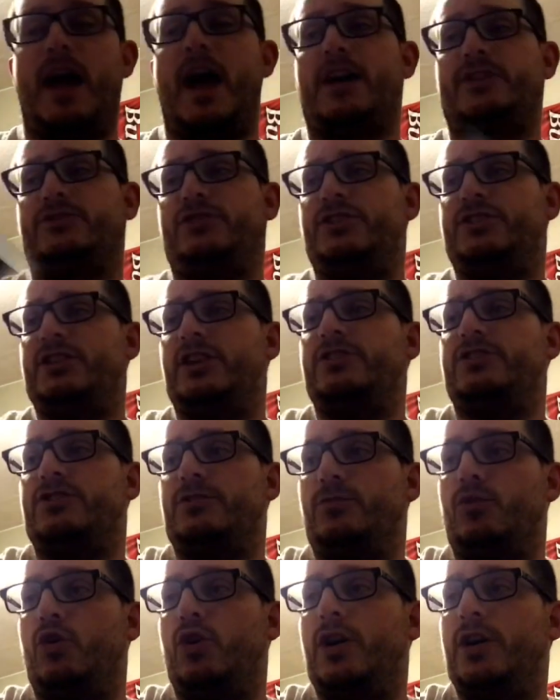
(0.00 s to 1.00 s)
to actually send
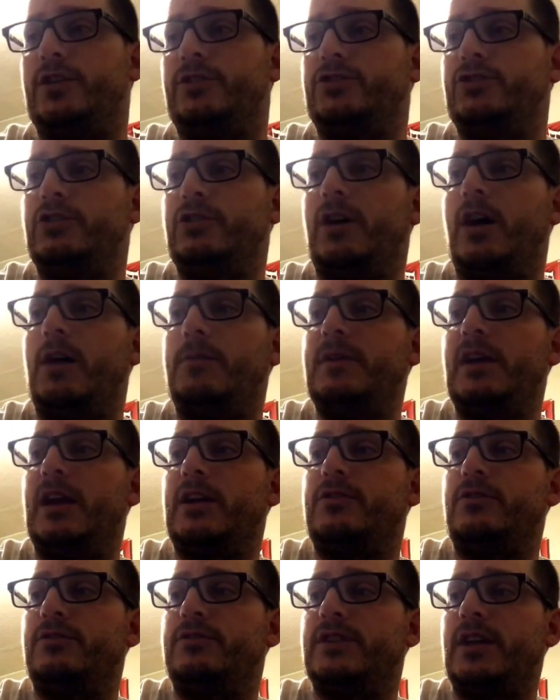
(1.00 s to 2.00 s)
some more to
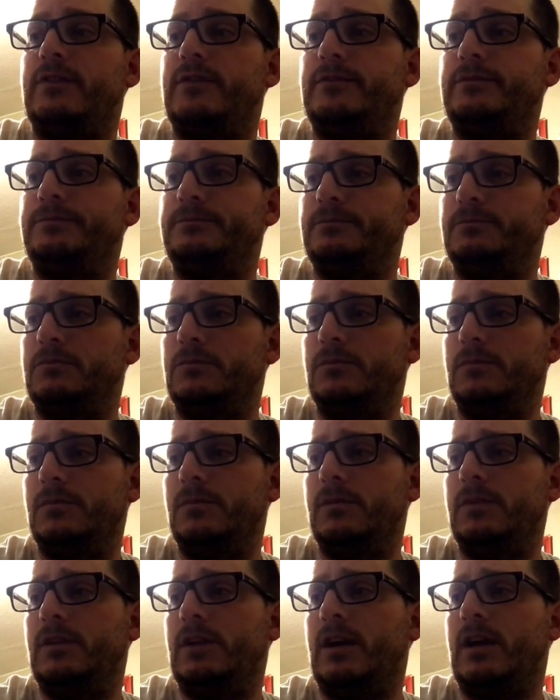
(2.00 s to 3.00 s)
RbiCru7.
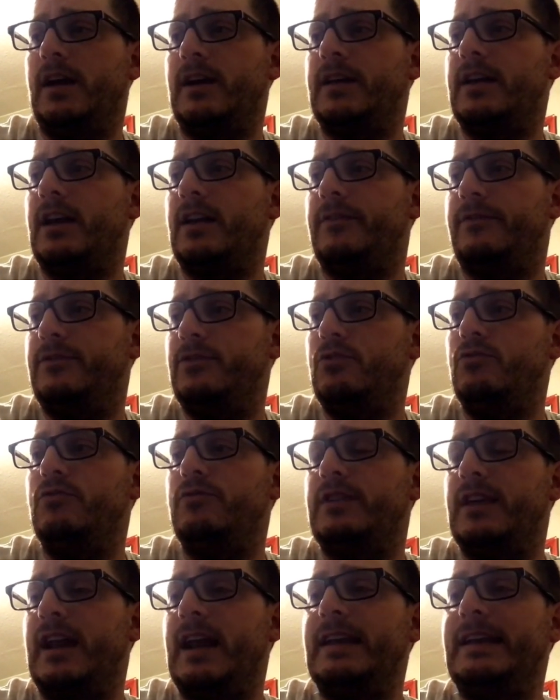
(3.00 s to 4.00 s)
I got a
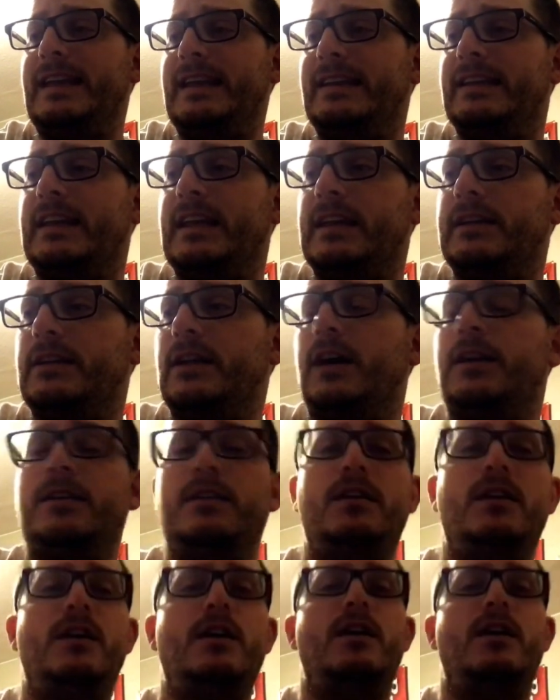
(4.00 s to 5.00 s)
few that I need to get done.